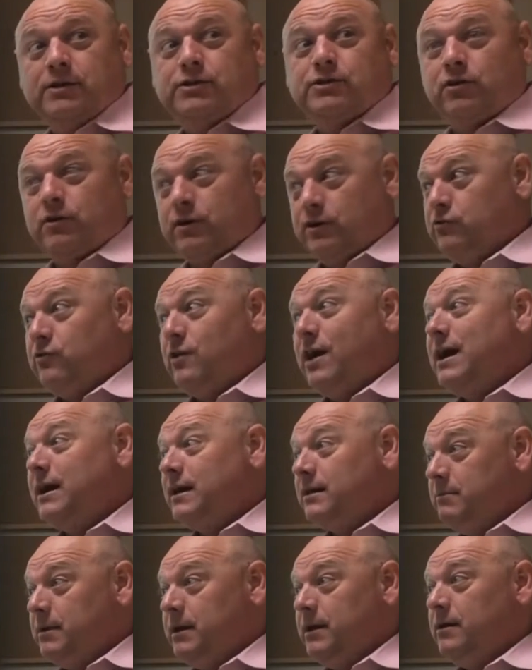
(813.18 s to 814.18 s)
and started
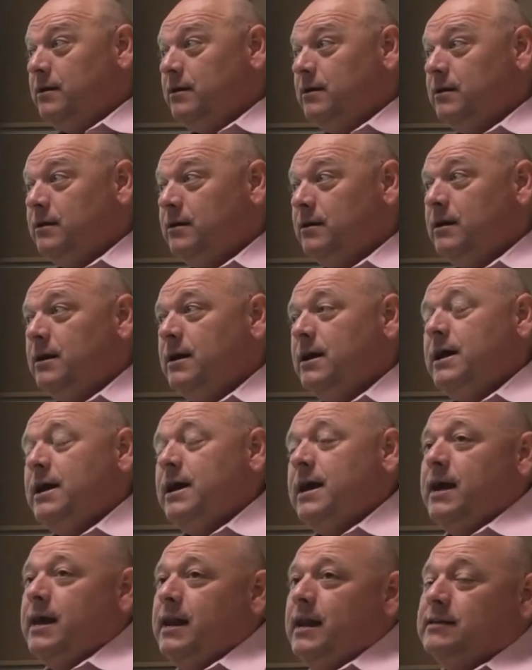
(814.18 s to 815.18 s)
dragging me.
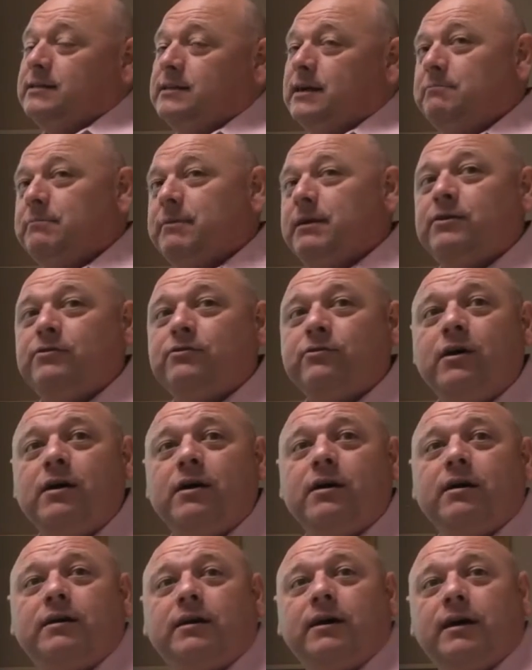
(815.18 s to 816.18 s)
And as I'm being
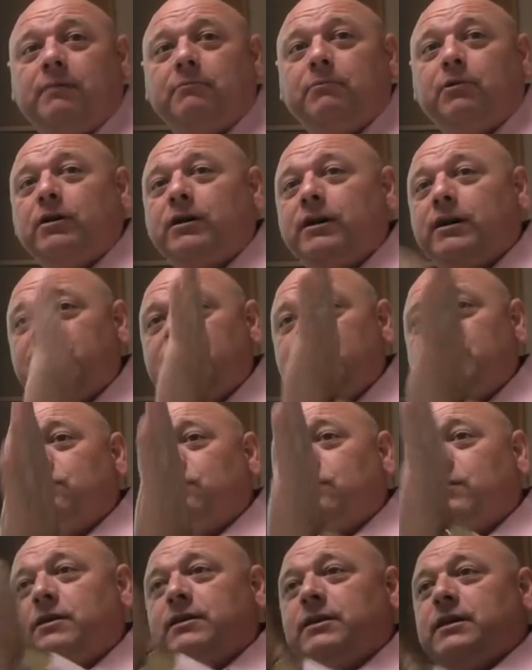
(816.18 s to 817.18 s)
drugged, I'm looking at
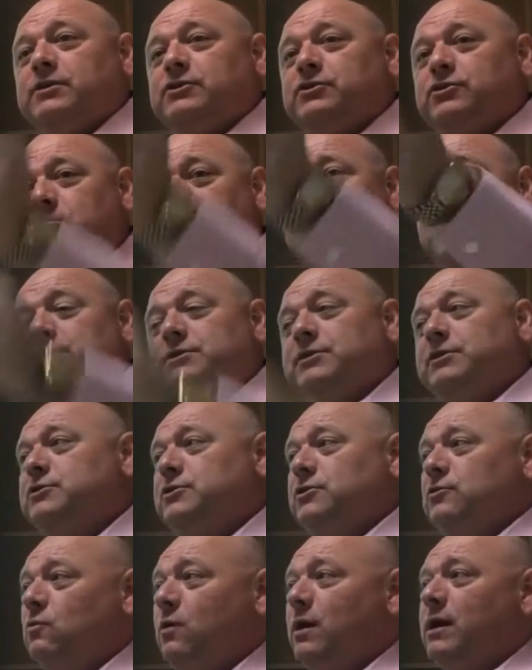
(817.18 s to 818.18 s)
each one of these. You're my
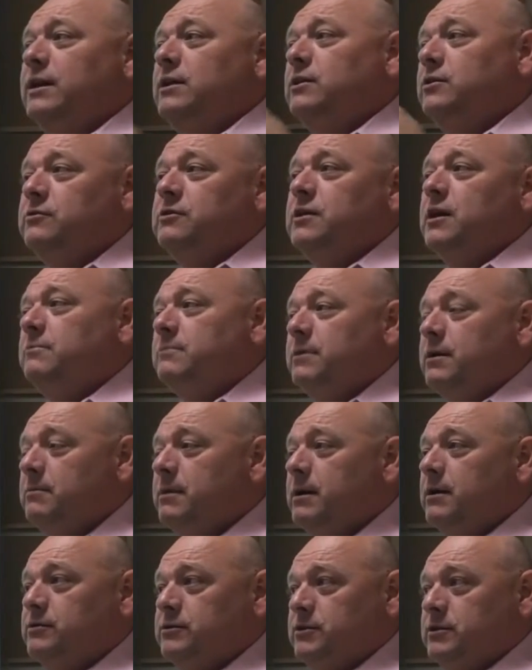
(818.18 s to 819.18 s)
sister. Why didn't you tell me
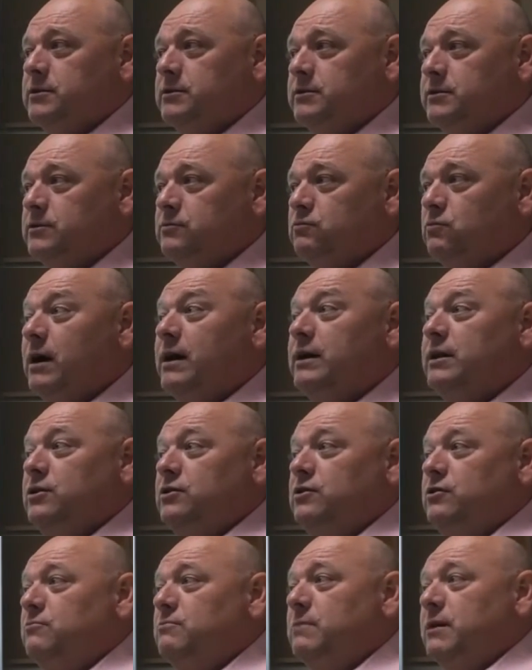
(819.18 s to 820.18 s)
about Jesus? Why
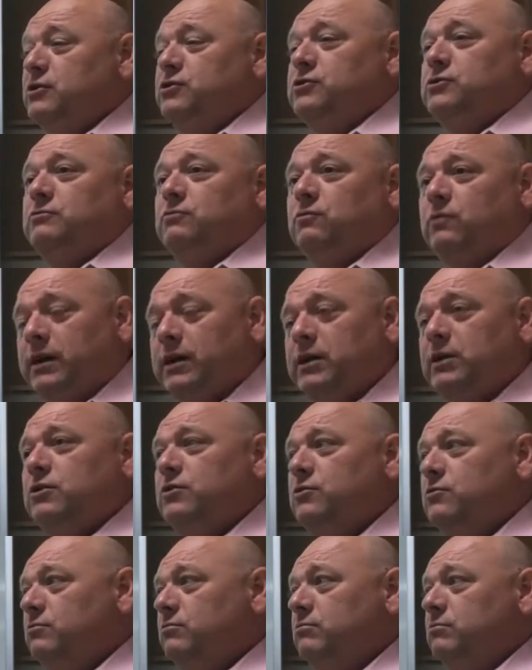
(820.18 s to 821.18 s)
didn't you make? Why
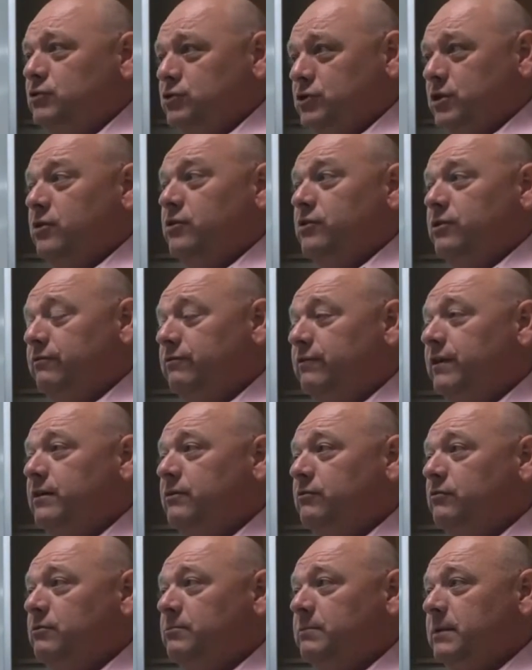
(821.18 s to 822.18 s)
didn't you share your
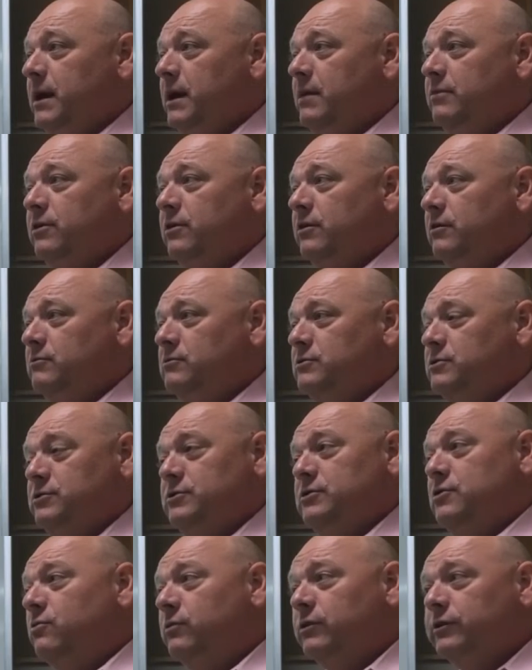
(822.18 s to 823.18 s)
faith with me? I thought it was
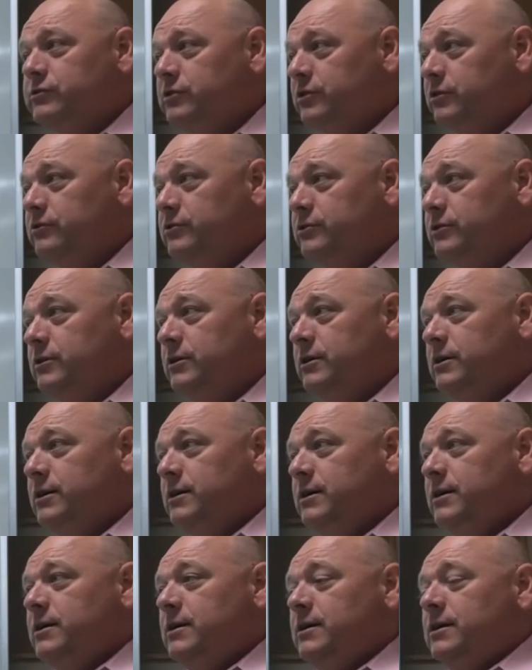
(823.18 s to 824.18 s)
just going to church.
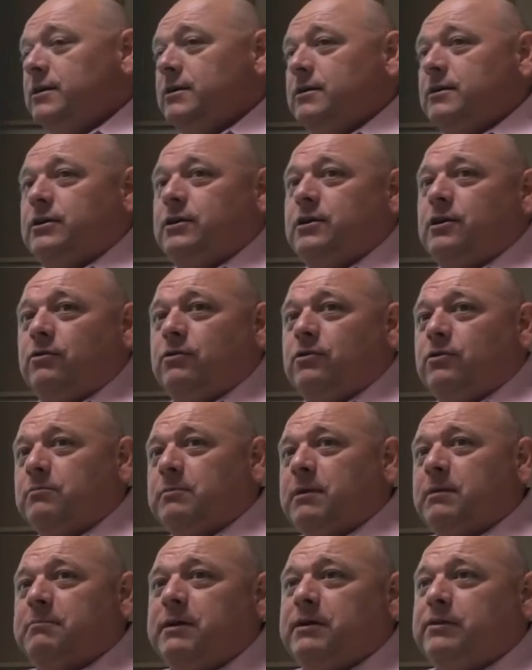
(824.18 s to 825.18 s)
You know,
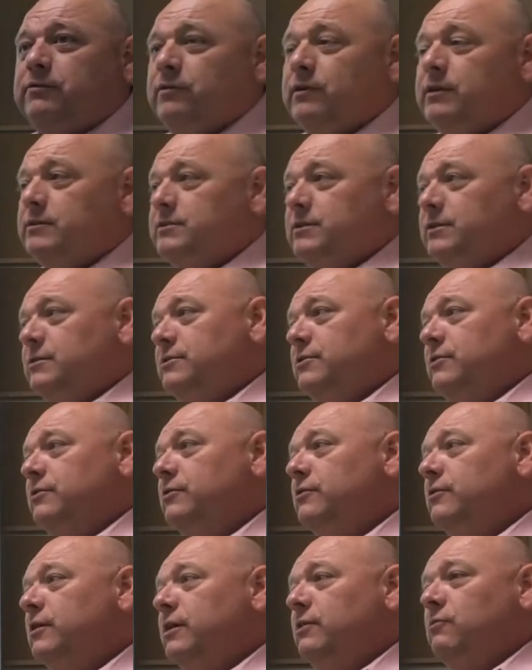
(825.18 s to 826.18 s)
you're my best friend since
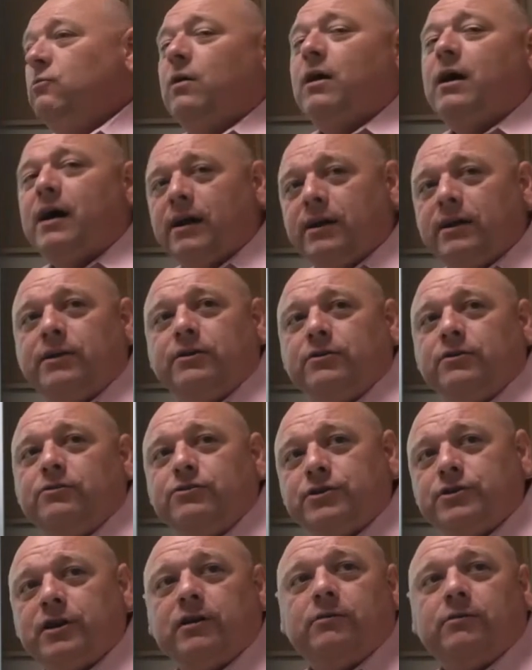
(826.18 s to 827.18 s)
third grade. Why didn't
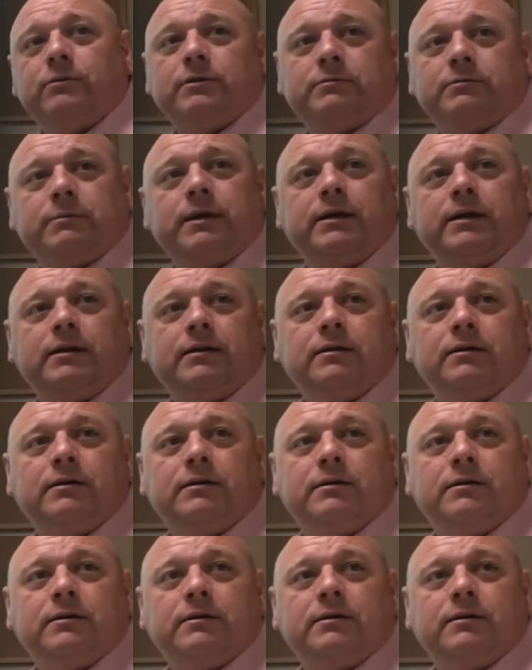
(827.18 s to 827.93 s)
you share it with me?